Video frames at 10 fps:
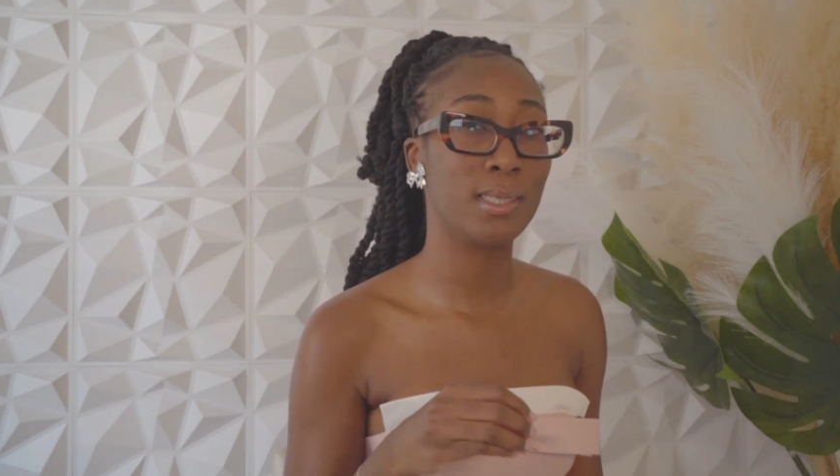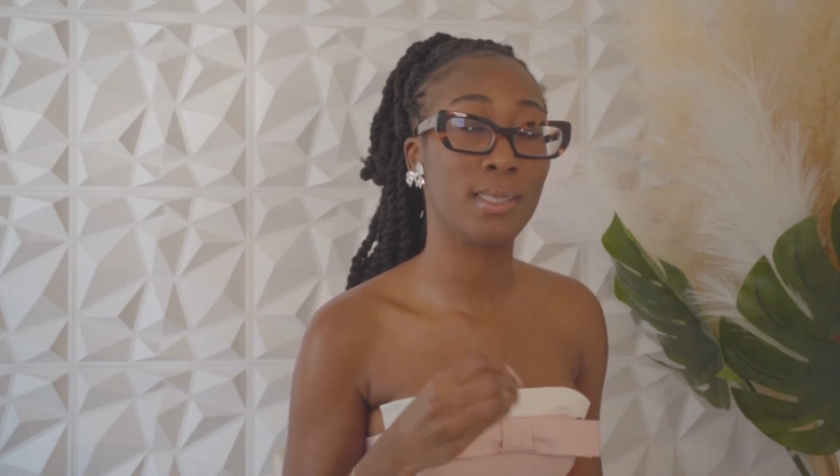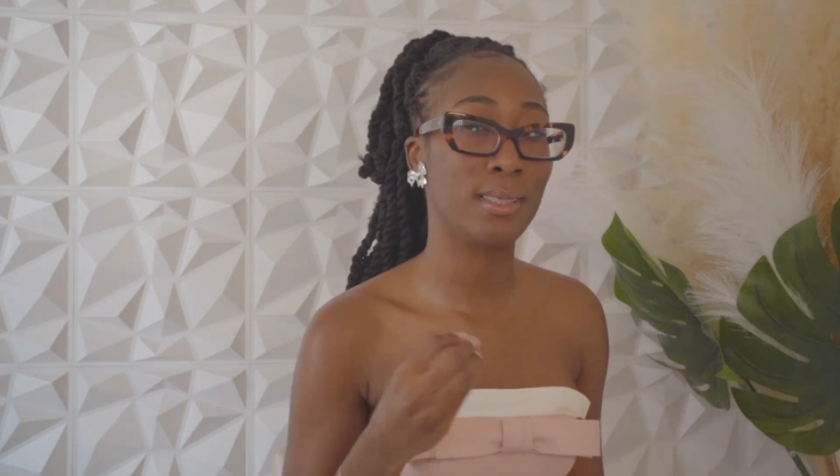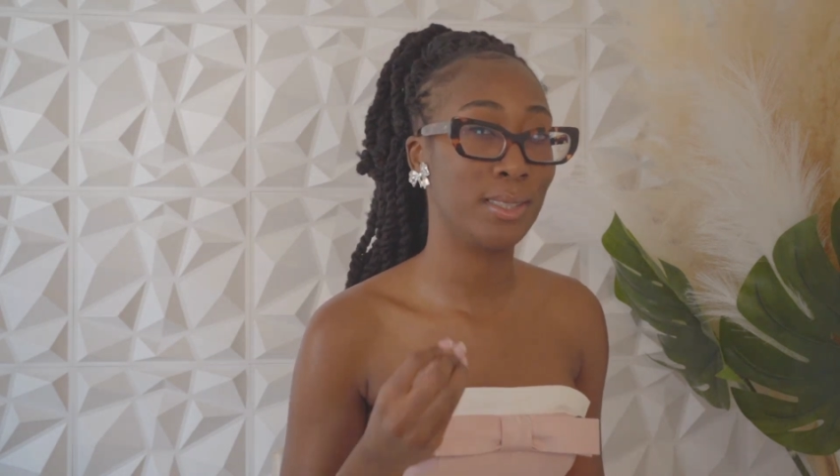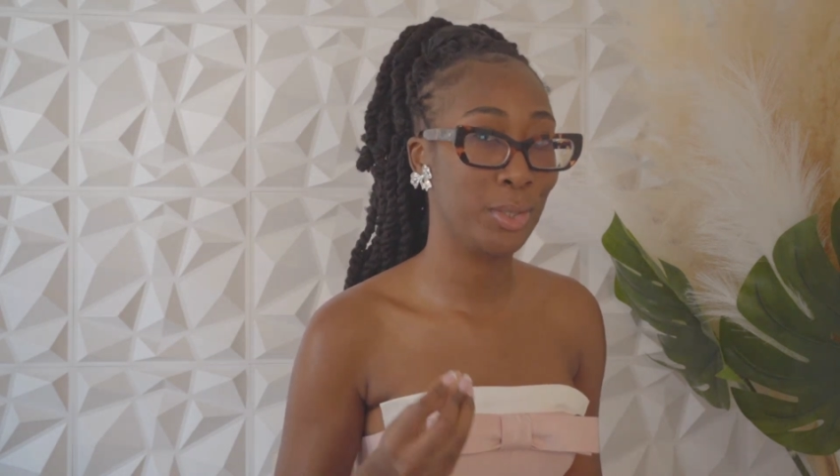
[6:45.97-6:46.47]

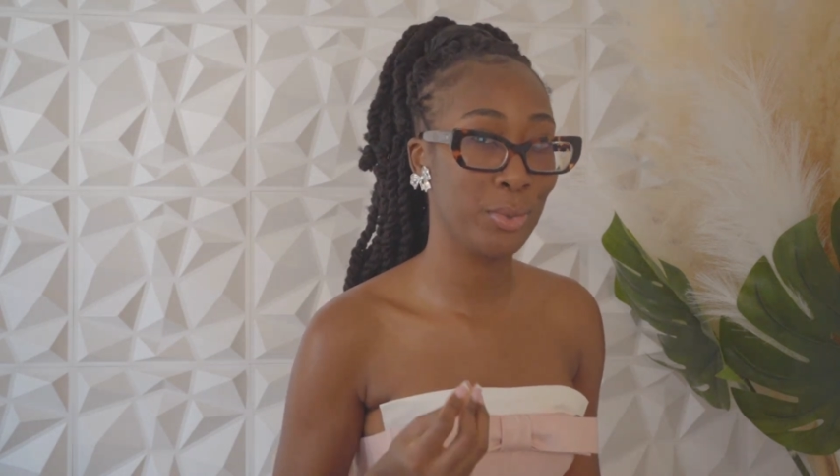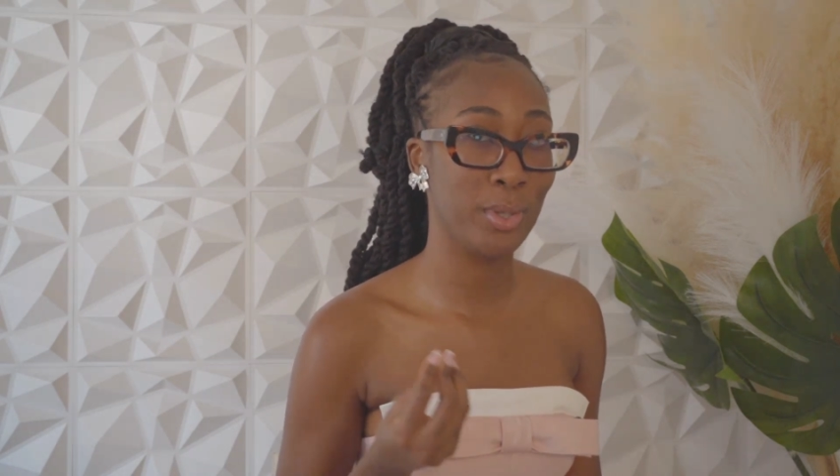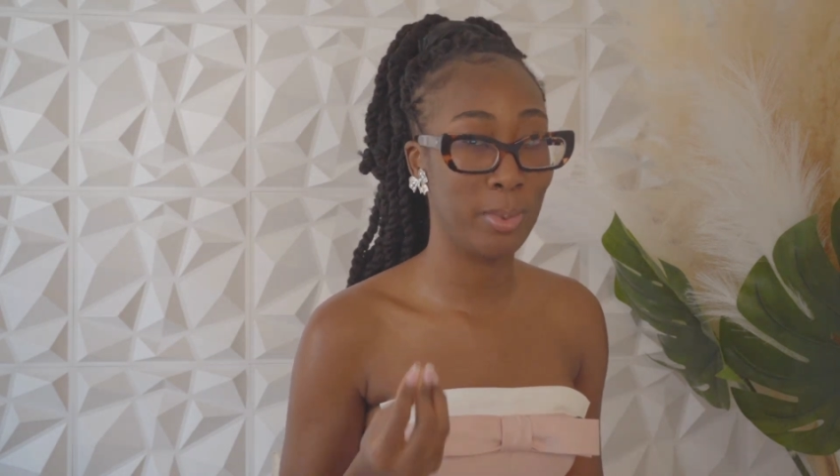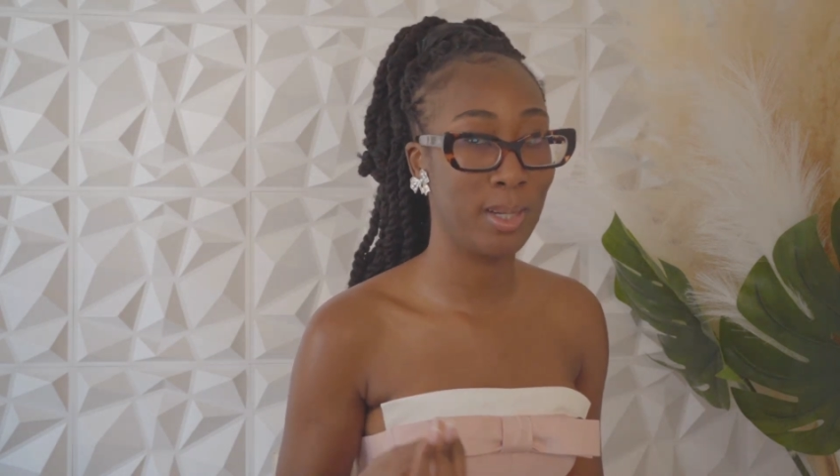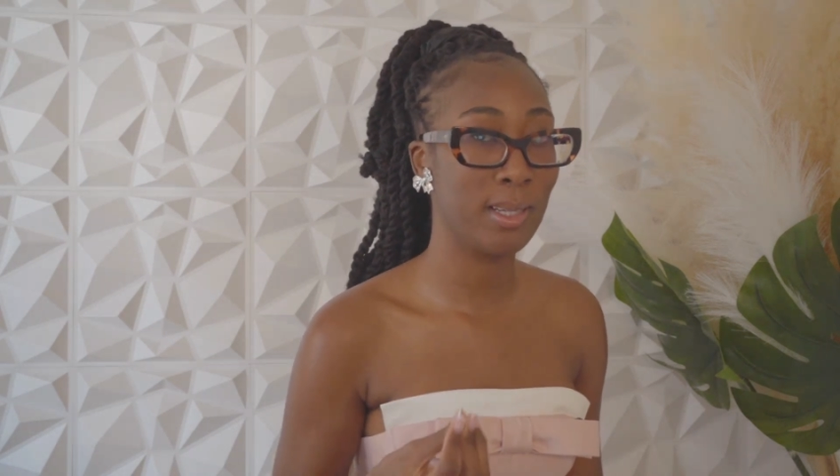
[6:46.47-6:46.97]
but this is
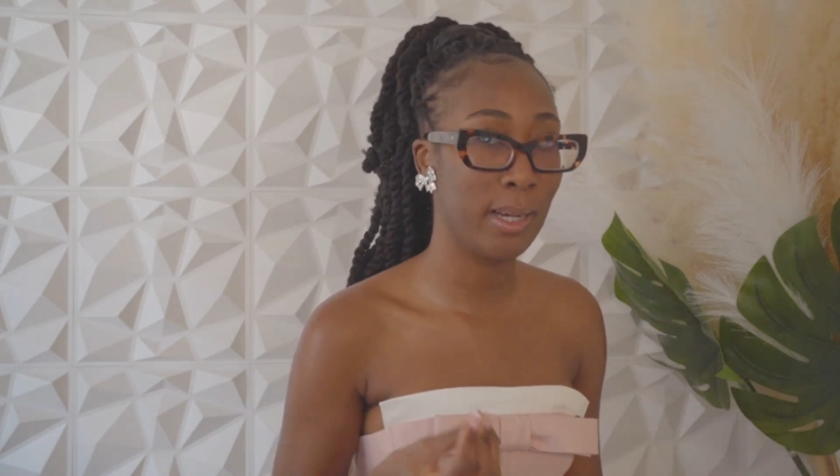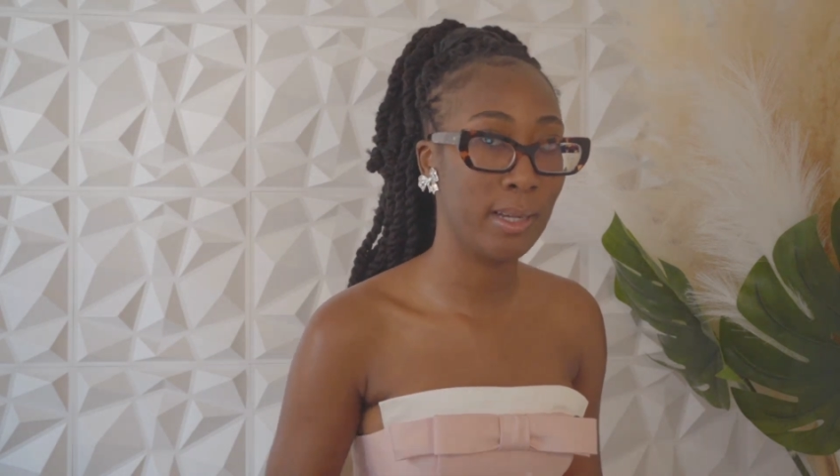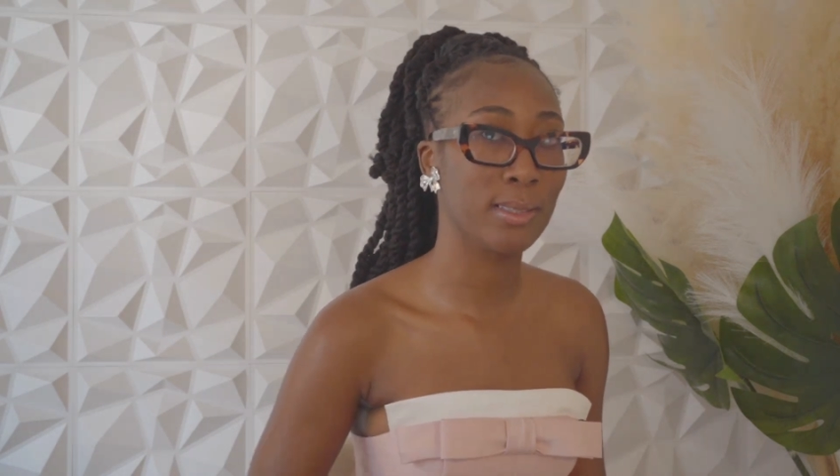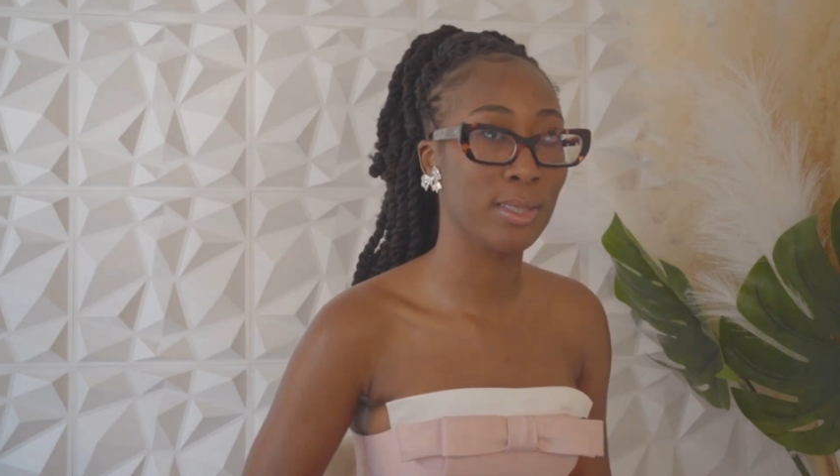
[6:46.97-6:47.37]
true about